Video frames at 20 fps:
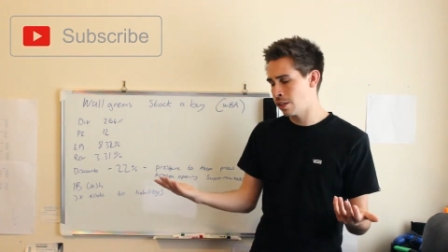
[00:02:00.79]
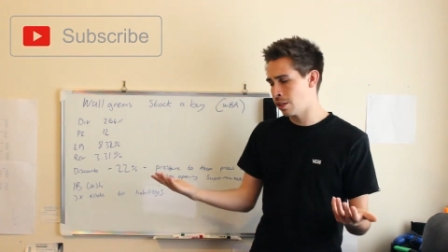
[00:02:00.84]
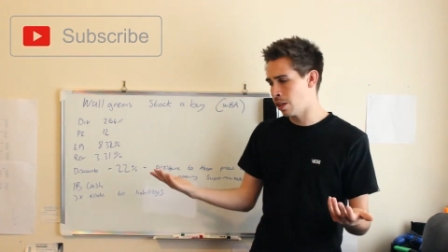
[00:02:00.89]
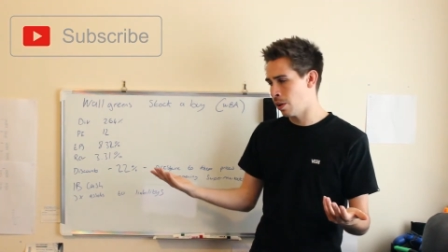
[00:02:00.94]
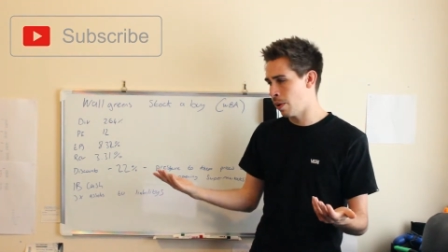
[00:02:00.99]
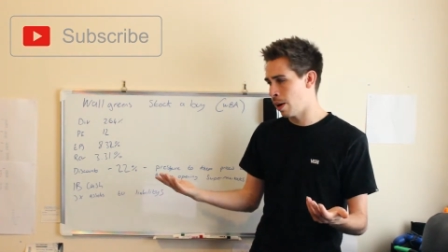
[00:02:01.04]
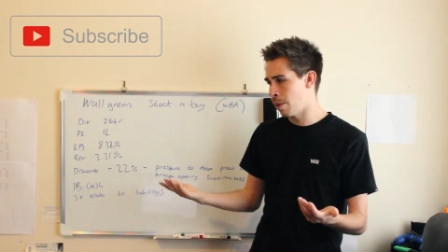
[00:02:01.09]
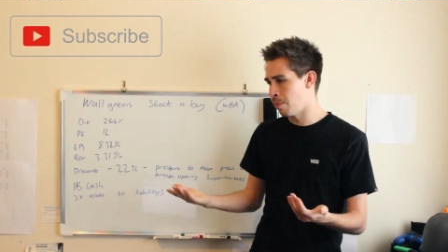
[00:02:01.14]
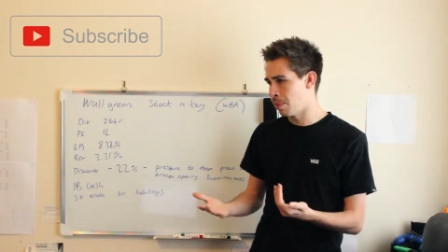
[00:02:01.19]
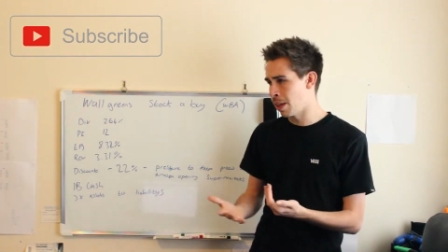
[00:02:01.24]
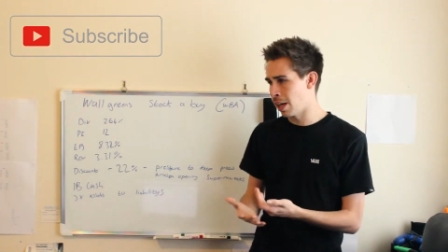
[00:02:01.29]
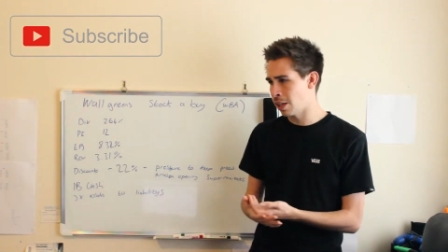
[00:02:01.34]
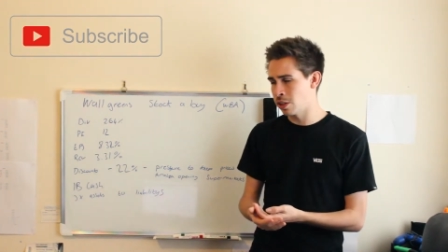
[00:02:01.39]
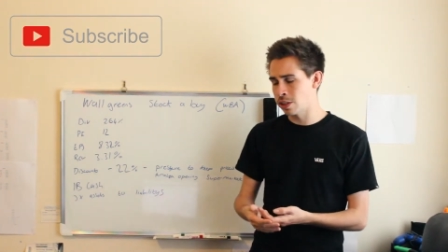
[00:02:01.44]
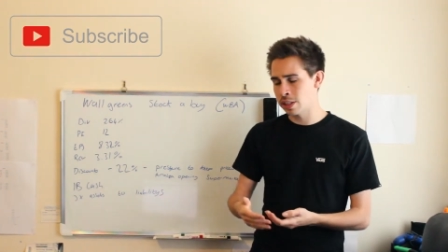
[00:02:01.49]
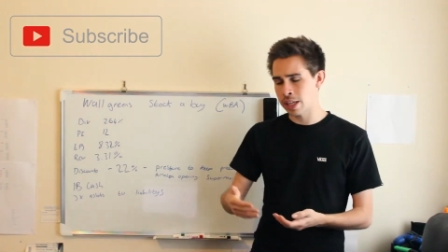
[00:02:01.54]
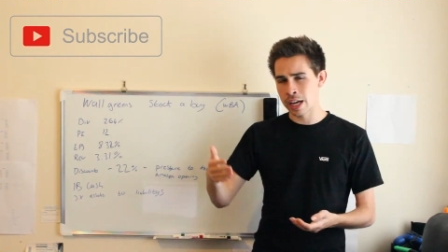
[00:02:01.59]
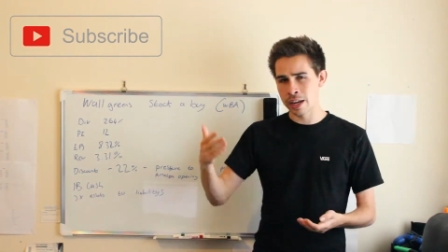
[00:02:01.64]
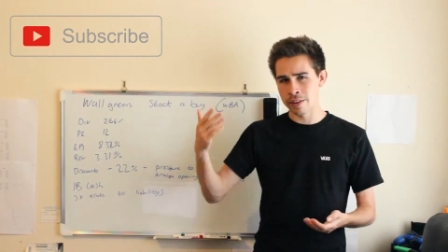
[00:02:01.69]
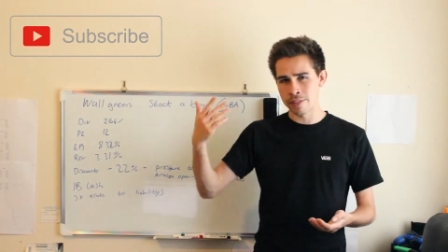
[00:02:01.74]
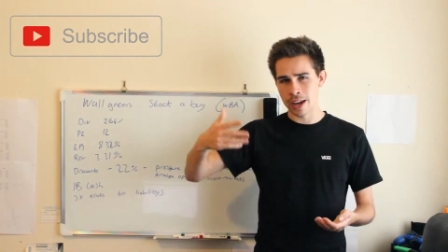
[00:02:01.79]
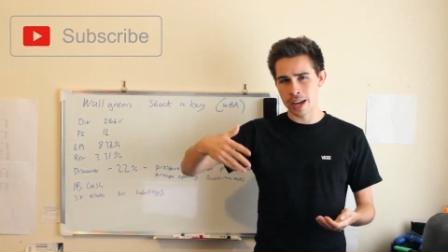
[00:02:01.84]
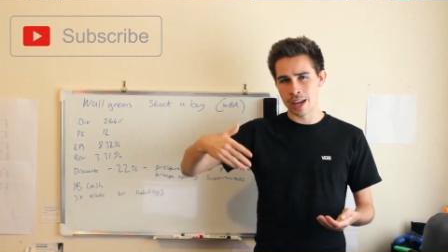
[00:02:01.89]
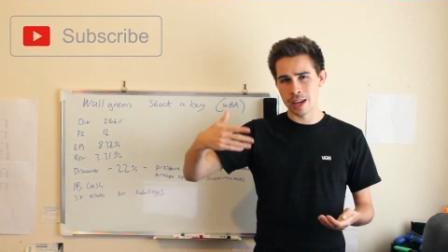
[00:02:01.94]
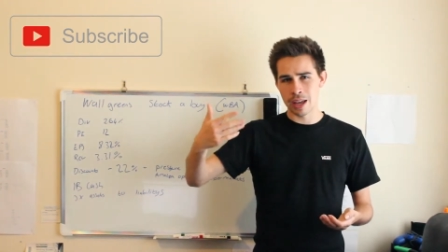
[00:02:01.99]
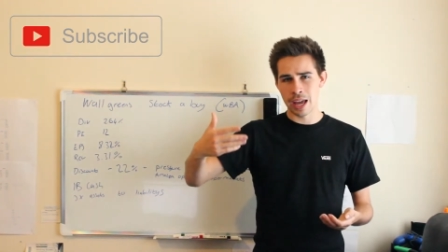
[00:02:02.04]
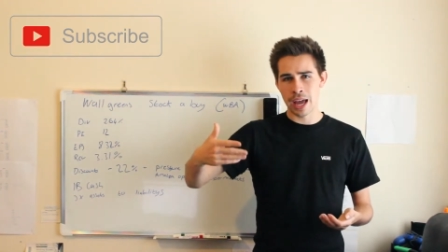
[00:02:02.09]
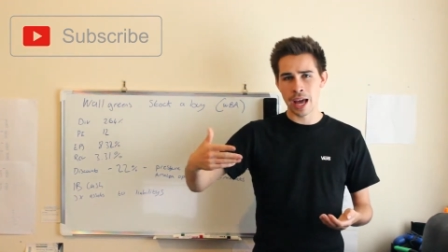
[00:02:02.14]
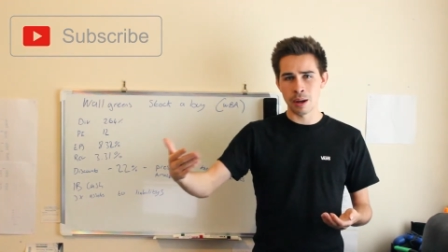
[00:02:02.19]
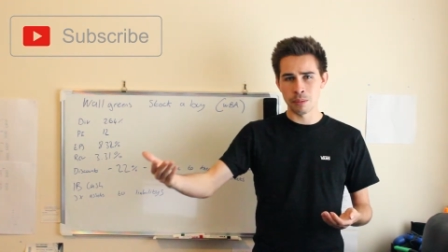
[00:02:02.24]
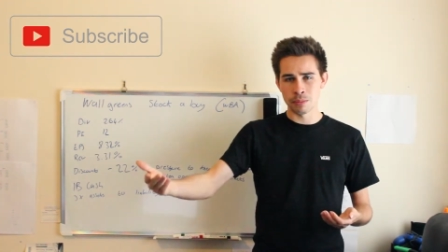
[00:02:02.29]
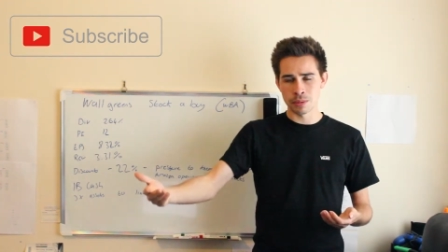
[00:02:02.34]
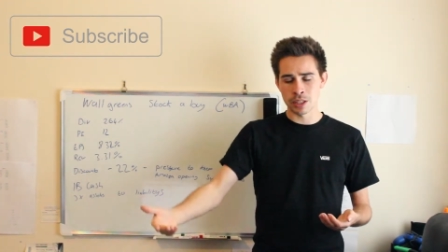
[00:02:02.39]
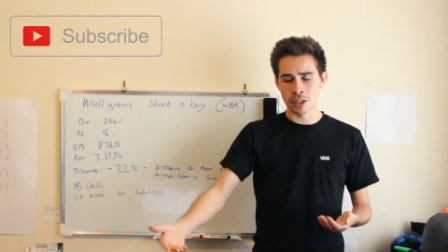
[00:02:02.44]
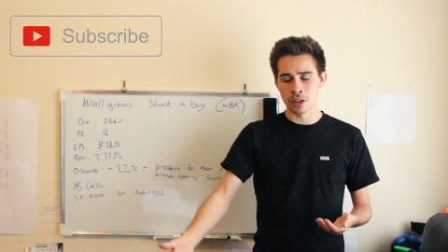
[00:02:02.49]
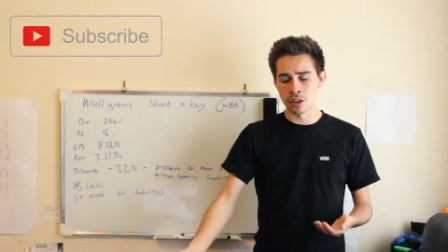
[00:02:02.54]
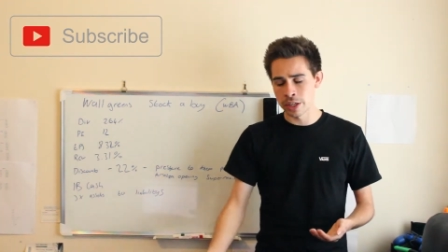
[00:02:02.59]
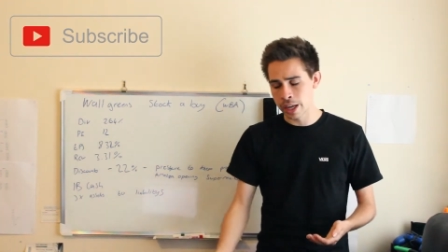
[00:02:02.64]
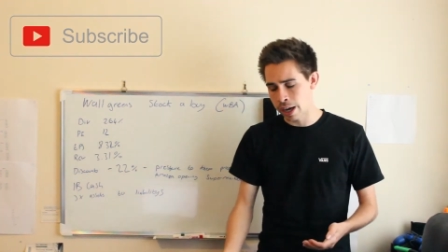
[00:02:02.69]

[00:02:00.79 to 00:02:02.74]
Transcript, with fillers: So um, that just kind of helped it go